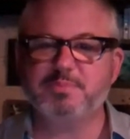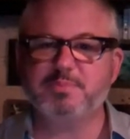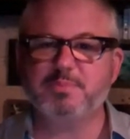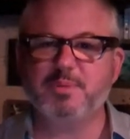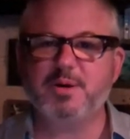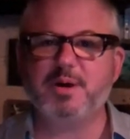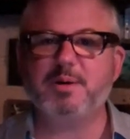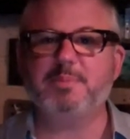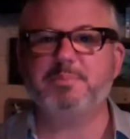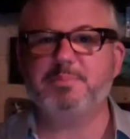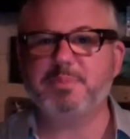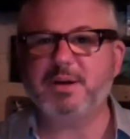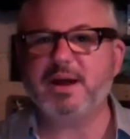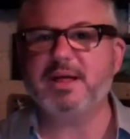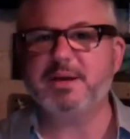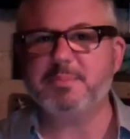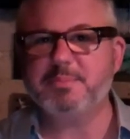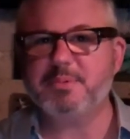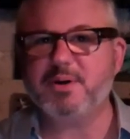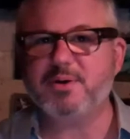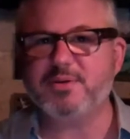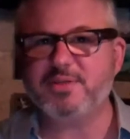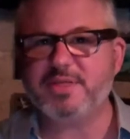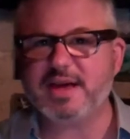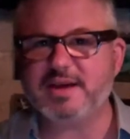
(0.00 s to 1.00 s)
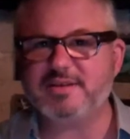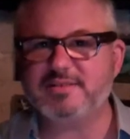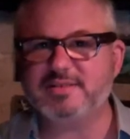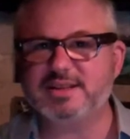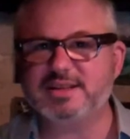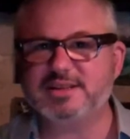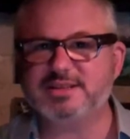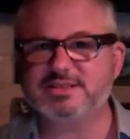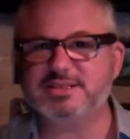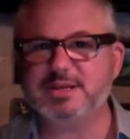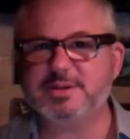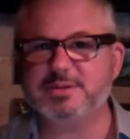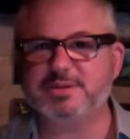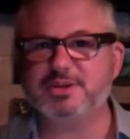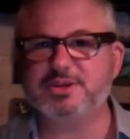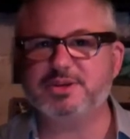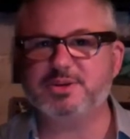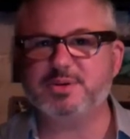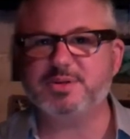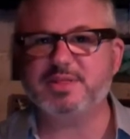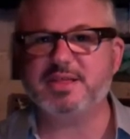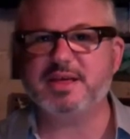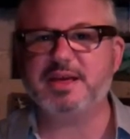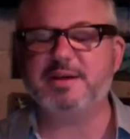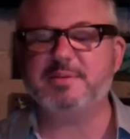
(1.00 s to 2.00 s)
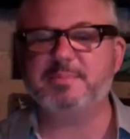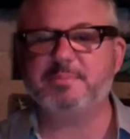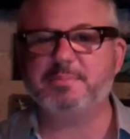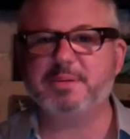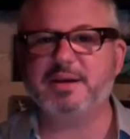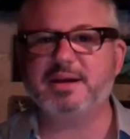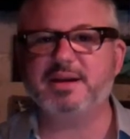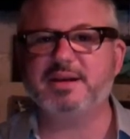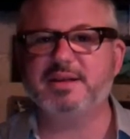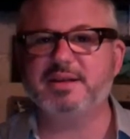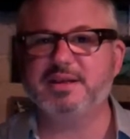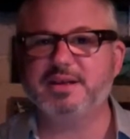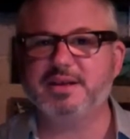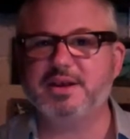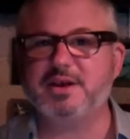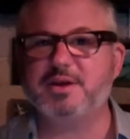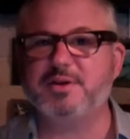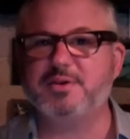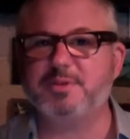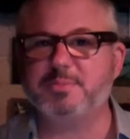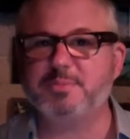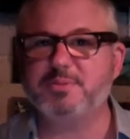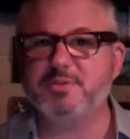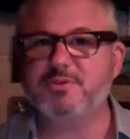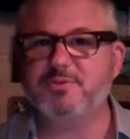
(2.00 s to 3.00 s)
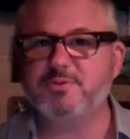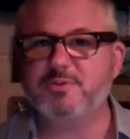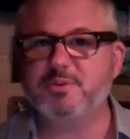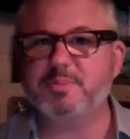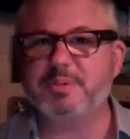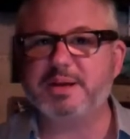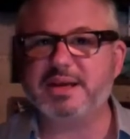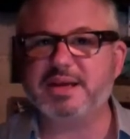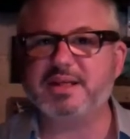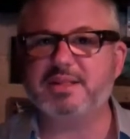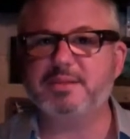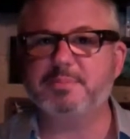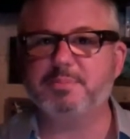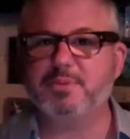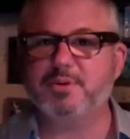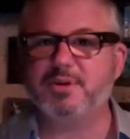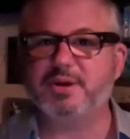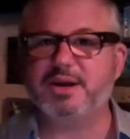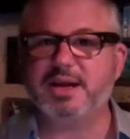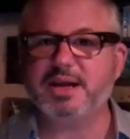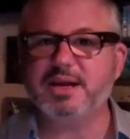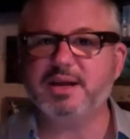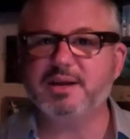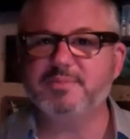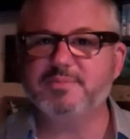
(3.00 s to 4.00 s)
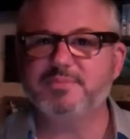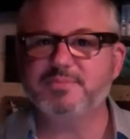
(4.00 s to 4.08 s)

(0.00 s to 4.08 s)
Well, probably both have a little something to do with it, but, you know, the proof will be in the pudding.